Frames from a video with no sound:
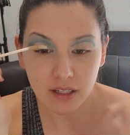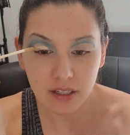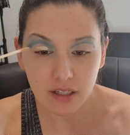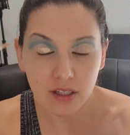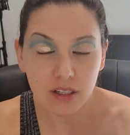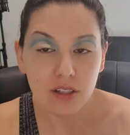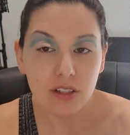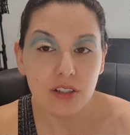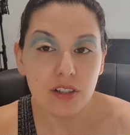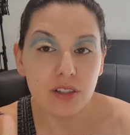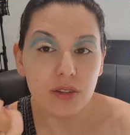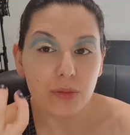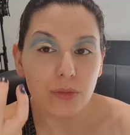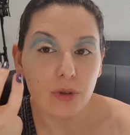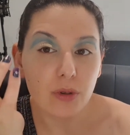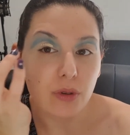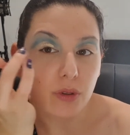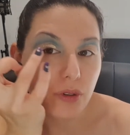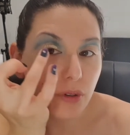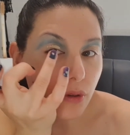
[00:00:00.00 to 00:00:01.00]

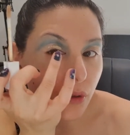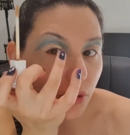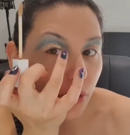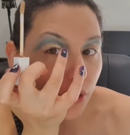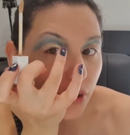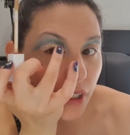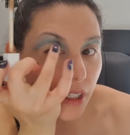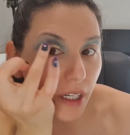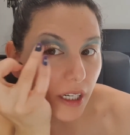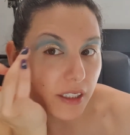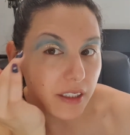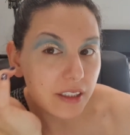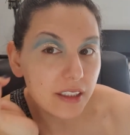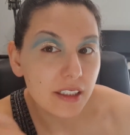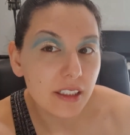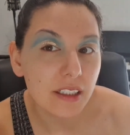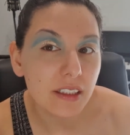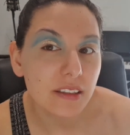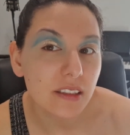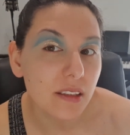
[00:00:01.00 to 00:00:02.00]
smooth look under
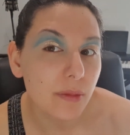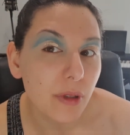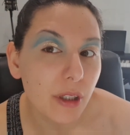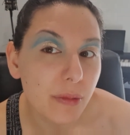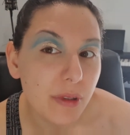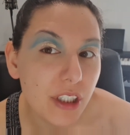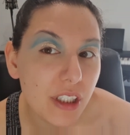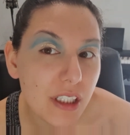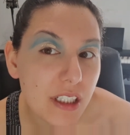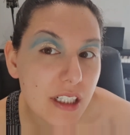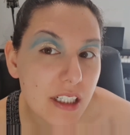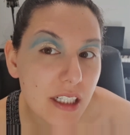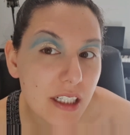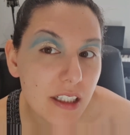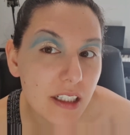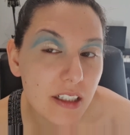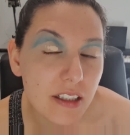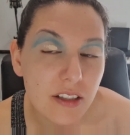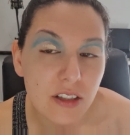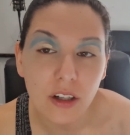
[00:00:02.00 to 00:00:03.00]
here, because at the moment you can see
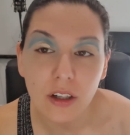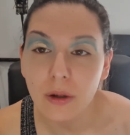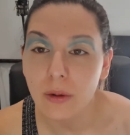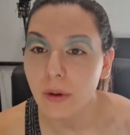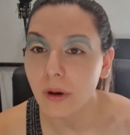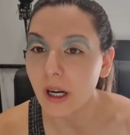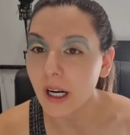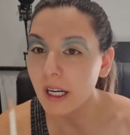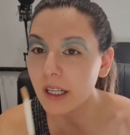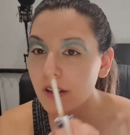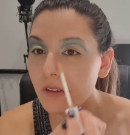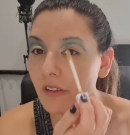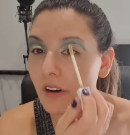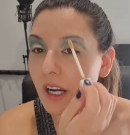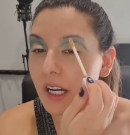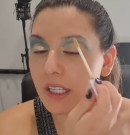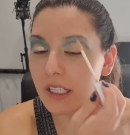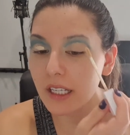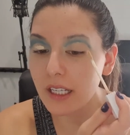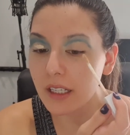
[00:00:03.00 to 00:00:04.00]
that it's not quite
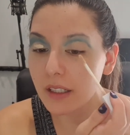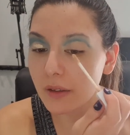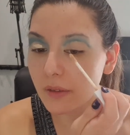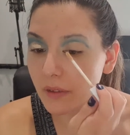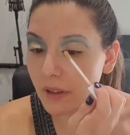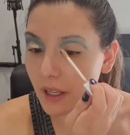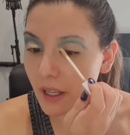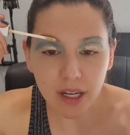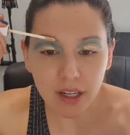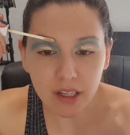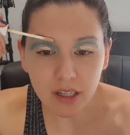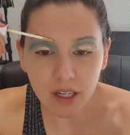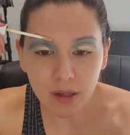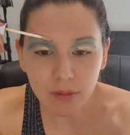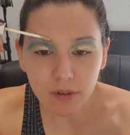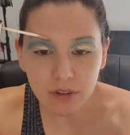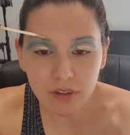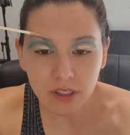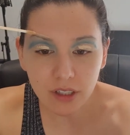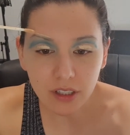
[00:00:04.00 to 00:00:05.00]
right yet.
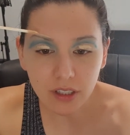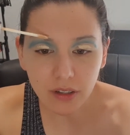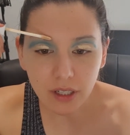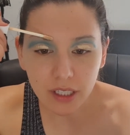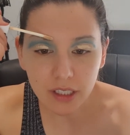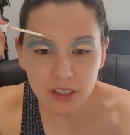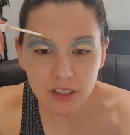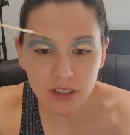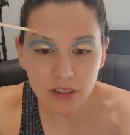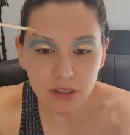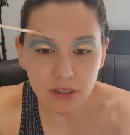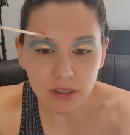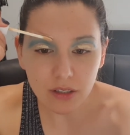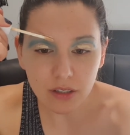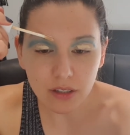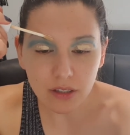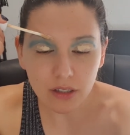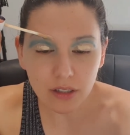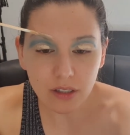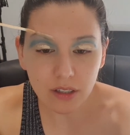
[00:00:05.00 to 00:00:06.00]
I'm also going
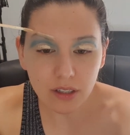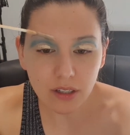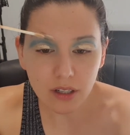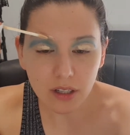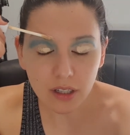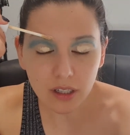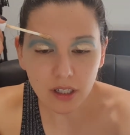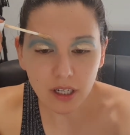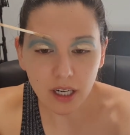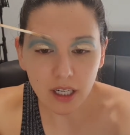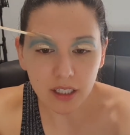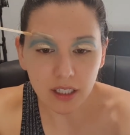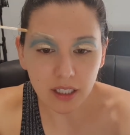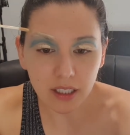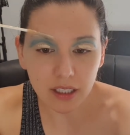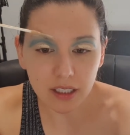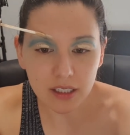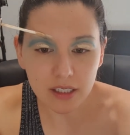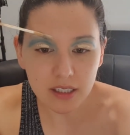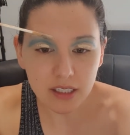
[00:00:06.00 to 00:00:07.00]
to kind of
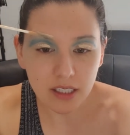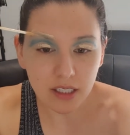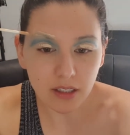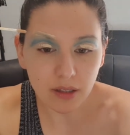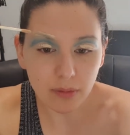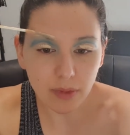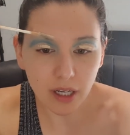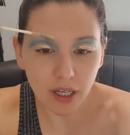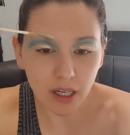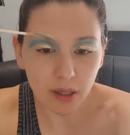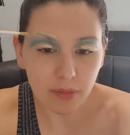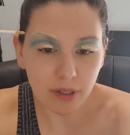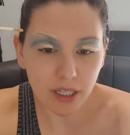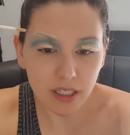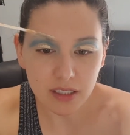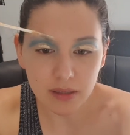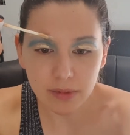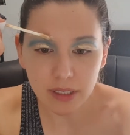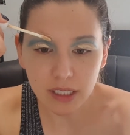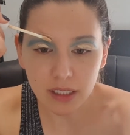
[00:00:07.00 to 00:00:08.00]
conceal my
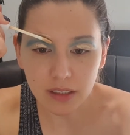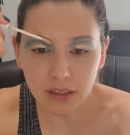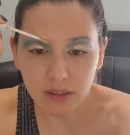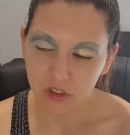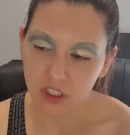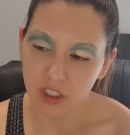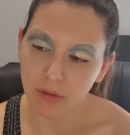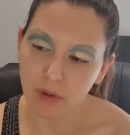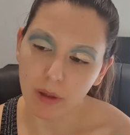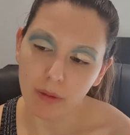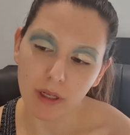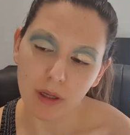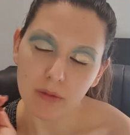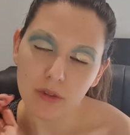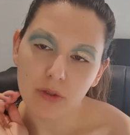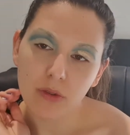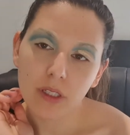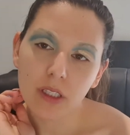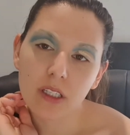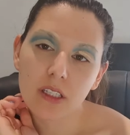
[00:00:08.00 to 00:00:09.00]
eyebrows a bit. So maybe I'm
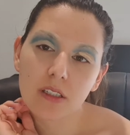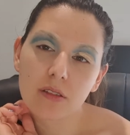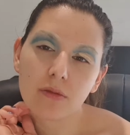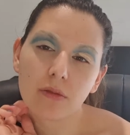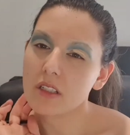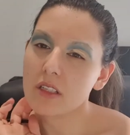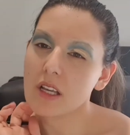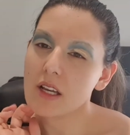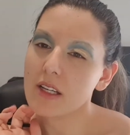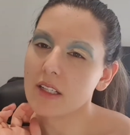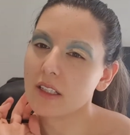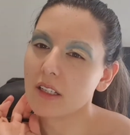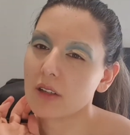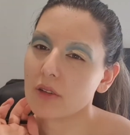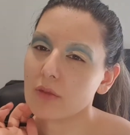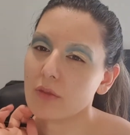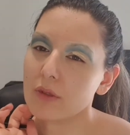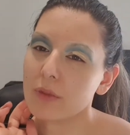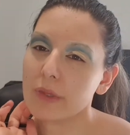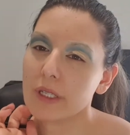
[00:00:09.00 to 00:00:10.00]
doing this wrong. It's
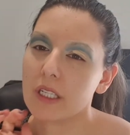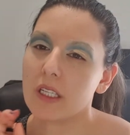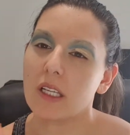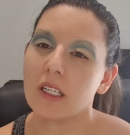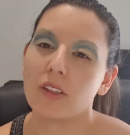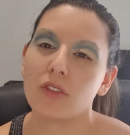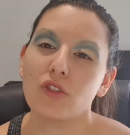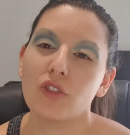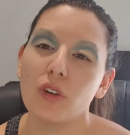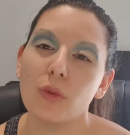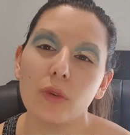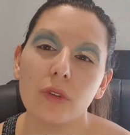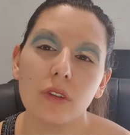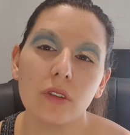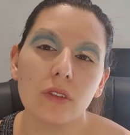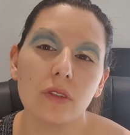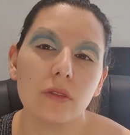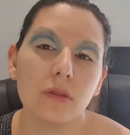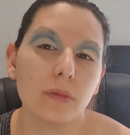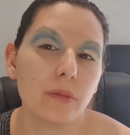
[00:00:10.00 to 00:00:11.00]
like, would be like
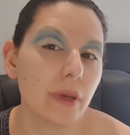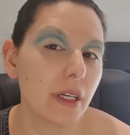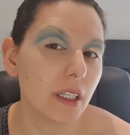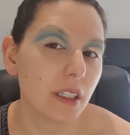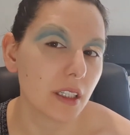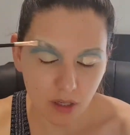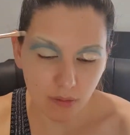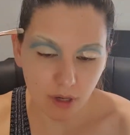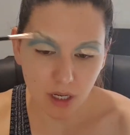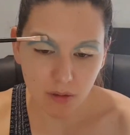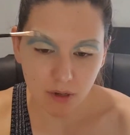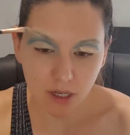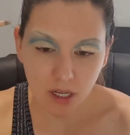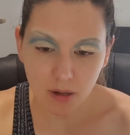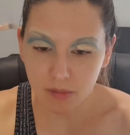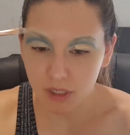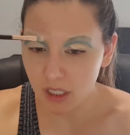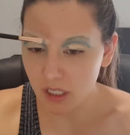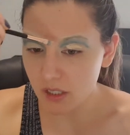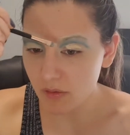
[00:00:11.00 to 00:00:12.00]
normal makeup. Maybe
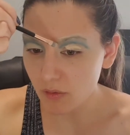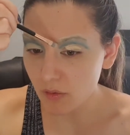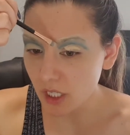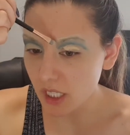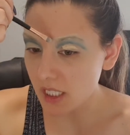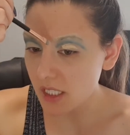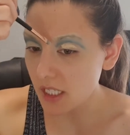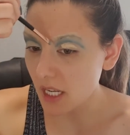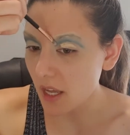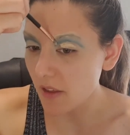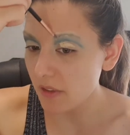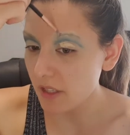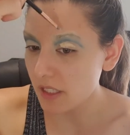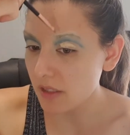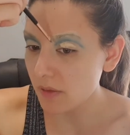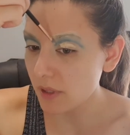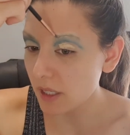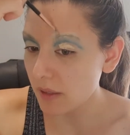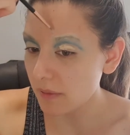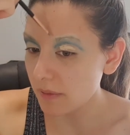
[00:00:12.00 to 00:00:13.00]
I'm going to restart
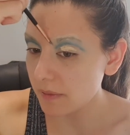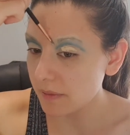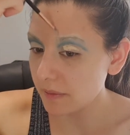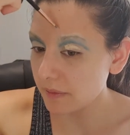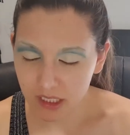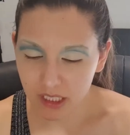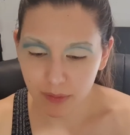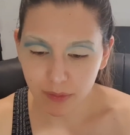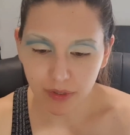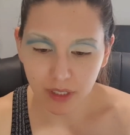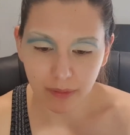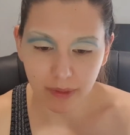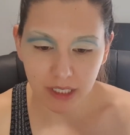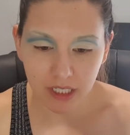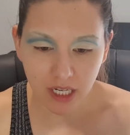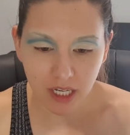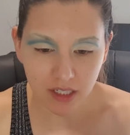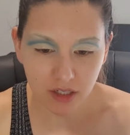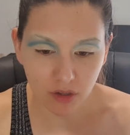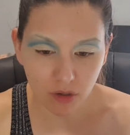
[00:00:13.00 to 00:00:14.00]
this one. See, pretty much
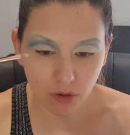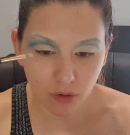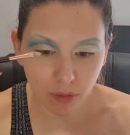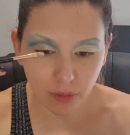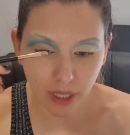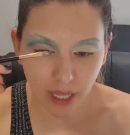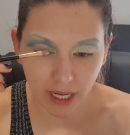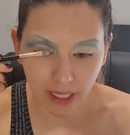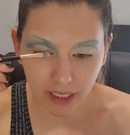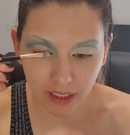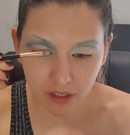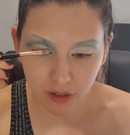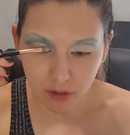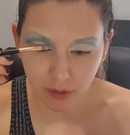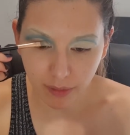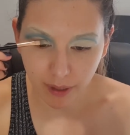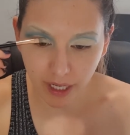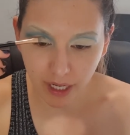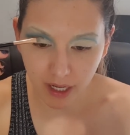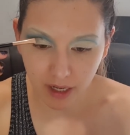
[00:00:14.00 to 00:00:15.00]
has it all black to
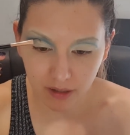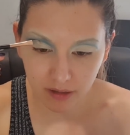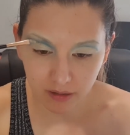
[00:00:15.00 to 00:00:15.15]
about